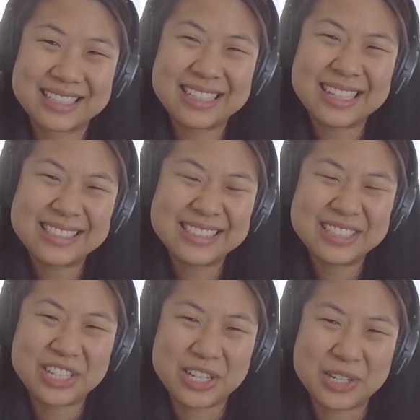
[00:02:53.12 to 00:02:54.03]
Yes
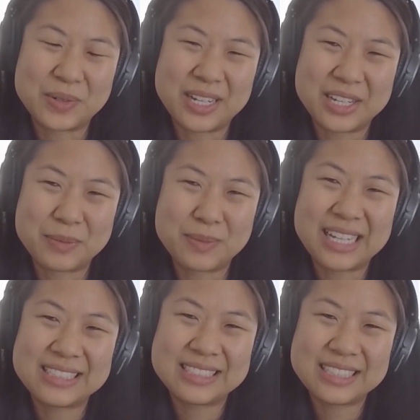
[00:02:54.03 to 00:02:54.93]
and no.
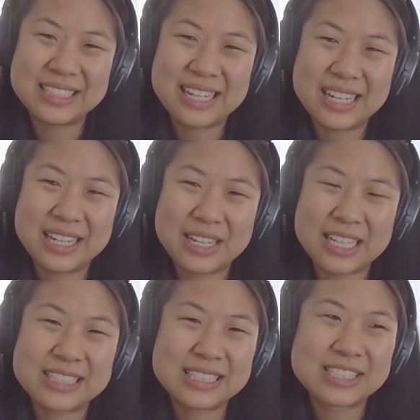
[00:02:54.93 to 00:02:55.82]
I
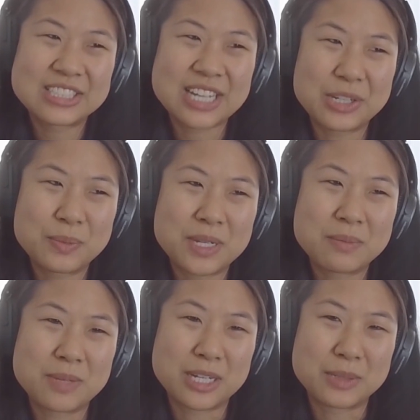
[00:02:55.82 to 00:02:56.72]
did shadow
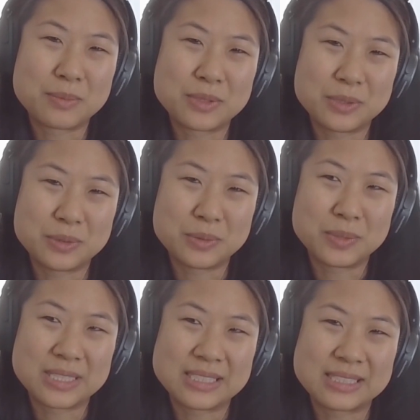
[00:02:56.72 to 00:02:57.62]
my mom, who
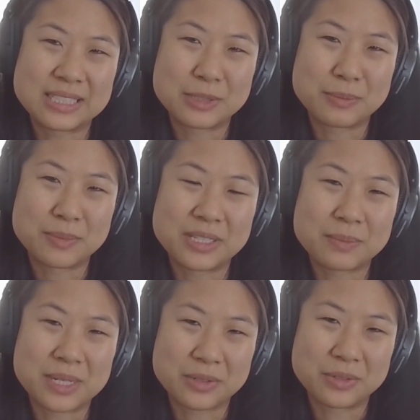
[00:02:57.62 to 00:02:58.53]
was in the
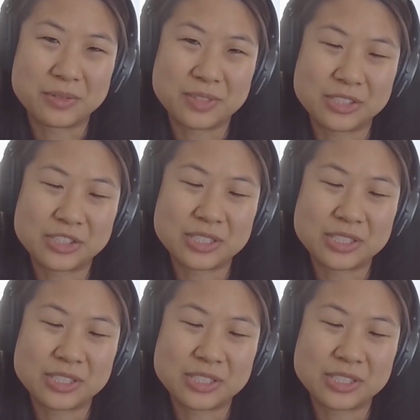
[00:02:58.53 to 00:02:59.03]
medical field.